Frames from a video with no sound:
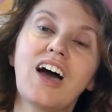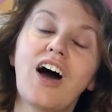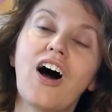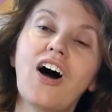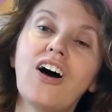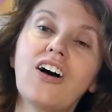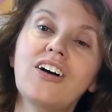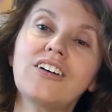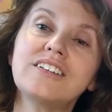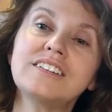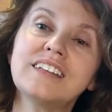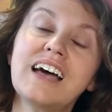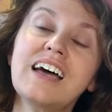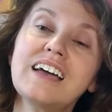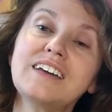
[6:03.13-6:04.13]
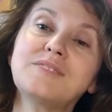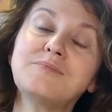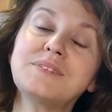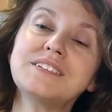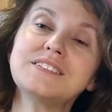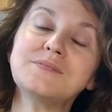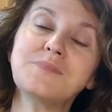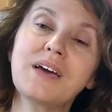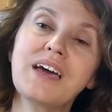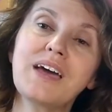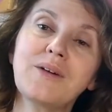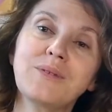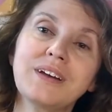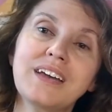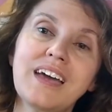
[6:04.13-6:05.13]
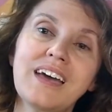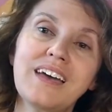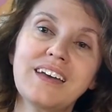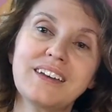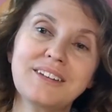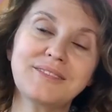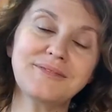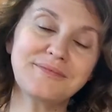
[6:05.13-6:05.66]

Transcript: all night, Miss Marianne,